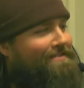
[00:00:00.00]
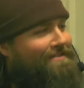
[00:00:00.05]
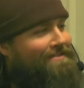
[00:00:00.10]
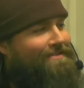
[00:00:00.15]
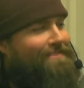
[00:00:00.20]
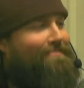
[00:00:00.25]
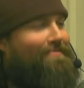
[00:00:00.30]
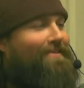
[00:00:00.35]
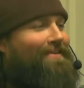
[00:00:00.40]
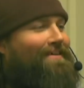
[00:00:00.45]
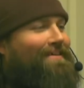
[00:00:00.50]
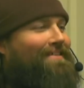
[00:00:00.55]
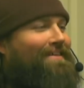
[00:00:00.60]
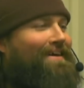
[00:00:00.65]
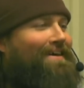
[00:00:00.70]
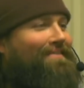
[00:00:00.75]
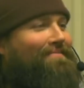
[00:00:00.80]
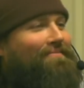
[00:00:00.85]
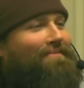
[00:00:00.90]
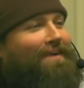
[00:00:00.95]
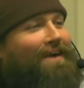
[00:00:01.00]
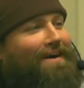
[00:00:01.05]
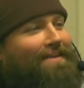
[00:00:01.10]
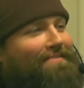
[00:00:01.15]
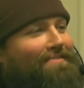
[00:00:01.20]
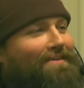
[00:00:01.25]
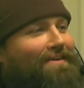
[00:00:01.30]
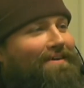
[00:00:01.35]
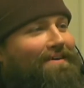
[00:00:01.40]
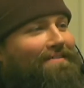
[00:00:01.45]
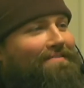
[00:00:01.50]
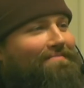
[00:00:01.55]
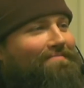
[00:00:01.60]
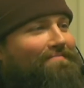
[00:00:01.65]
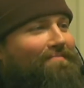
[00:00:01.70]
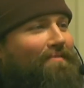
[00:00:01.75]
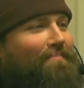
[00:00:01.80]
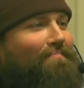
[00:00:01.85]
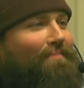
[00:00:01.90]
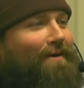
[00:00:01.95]
really like what I thought
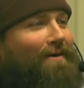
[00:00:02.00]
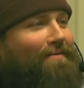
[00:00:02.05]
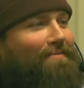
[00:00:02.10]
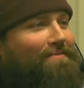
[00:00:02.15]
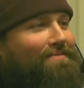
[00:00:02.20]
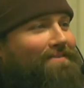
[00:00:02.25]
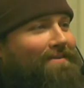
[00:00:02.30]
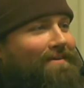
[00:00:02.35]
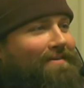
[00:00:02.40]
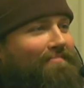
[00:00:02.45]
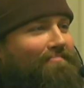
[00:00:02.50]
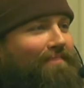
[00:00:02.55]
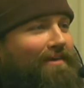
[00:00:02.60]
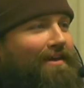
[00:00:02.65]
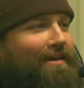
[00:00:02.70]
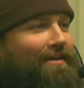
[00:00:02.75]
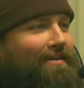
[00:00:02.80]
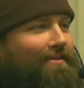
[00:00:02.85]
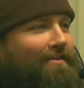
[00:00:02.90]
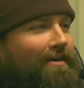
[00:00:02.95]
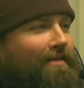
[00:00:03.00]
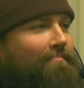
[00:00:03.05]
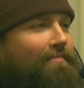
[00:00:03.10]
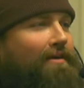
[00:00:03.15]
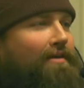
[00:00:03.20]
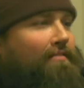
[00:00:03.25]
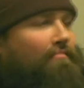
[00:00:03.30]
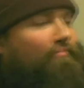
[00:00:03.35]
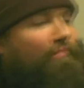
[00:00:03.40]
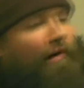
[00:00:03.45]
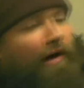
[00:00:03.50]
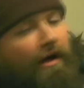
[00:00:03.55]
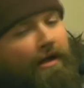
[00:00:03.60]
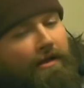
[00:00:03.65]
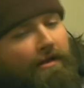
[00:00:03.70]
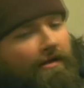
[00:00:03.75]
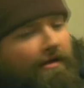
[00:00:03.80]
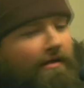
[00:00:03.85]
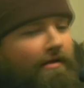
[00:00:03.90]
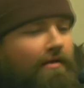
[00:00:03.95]
football was going to be, But
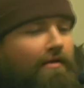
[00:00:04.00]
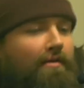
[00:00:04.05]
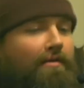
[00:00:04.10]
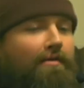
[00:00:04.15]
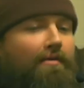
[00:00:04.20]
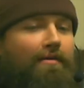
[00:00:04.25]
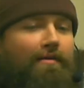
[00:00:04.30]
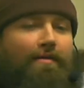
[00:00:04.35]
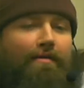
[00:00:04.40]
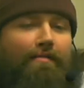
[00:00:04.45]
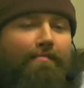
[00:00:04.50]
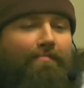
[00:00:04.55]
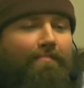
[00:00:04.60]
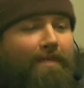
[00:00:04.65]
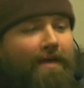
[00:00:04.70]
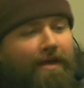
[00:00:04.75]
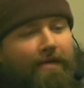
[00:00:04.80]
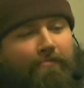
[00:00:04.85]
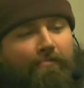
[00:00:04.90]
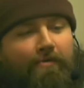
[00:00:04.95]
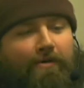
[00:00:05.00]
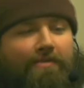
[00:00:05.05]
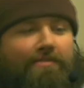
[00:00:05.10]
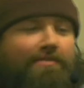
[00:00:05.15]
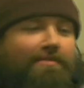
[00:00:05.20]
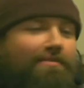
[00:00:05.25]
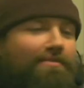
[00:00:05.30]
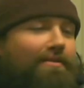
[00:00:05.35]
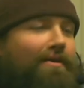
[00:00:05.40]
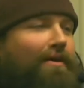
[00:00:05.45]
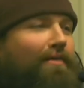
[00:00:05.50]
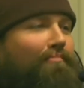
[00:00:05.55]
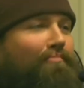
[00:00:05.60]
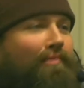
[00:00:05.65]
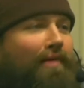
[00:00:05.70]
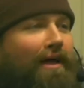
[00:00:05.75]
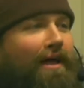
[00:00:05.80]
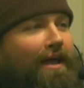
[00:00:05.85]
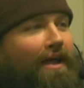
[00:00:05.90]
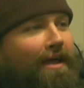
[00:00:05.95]
then once you start
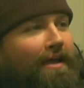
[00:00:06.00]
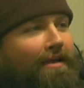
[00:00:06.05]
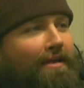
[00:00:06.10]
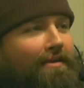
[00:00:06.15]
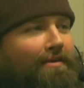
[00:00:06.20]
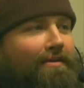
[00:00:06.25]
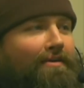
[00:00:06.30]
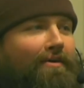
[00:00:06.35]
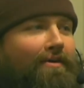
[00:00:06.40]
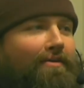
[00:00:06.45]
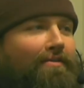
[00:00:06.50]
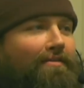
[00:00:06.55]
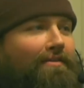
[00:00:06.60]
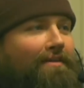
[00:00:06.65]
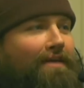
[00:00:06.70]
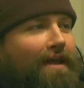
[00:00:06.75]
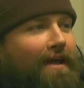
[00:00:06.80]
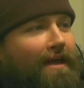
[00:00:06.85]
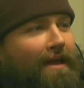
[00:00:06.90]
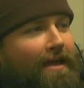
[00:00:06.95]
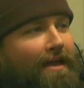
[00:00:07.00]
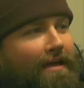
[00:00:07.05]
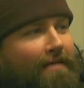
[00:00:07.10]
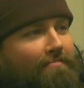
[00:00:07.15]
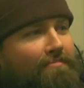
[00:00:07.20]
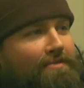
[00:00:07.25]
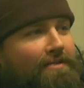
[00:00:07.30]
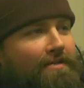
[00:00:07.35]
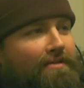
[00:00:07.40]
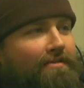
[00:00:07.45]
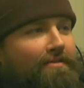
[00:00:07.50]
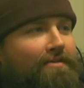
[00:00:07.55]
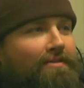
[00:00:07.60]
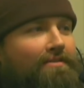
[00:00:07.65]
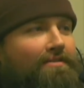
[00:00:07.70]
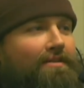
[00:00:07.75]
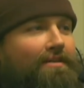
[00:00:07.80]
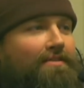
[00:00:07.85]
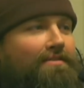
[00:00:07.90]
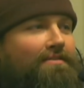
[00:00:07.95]
playing and you go to the games and you just
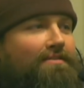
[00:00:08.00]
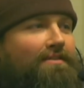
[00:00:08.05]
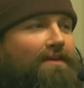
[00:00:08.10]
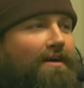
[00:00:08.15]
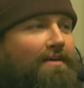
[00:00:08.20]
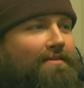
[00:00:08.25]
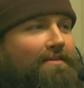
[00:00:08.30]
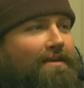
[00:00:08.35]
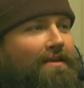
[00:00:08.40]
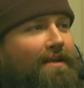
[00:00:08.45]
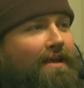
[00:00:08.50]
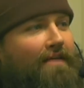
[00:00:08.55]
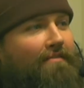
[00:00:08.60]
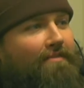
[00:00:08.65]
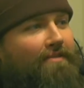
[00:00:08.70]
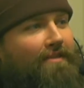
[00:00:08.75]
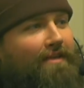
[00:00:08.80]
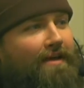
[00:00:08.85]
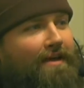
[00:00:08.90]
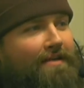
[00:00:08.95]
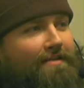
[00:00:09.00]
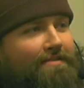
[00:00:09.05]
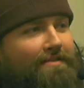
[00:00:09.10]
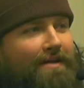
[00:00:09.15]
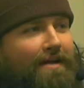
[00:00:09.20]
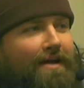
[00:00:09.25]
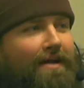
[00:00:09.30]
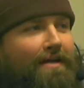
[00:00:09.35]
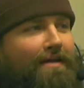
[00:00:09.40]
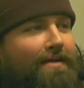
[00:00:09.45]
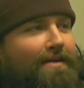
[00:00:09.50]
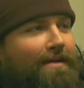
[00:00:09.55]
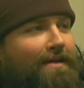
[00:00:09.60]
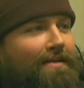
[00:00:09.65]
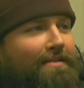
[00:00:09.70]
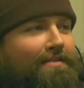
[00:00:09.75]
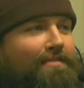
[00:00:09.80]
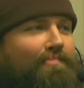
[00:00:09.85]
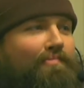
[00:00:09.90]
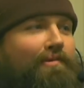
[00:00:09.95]
get sucked into everything, it's like it
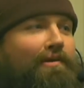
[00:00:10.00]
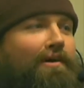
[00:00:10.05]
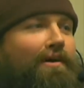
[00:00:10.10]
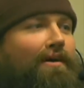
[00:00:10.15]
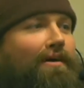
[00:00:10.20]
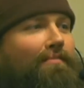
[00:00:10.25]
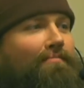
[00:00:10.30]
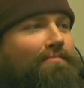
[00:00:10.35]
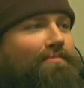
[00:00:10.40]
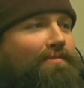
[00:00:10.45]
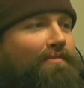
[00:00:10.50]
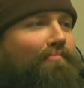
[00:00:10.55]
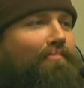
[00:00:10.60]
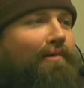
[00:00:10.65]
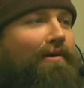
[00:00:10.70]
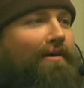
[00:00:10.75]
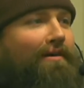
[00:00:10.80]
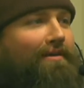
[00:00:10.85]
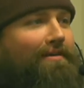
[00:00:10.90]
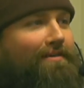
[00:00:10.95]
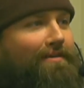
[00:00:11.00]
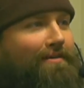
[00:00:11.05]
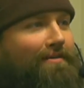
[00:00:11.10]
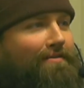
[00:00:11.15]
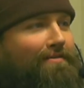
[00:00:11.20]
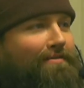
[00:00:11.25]
just becomes a part of you.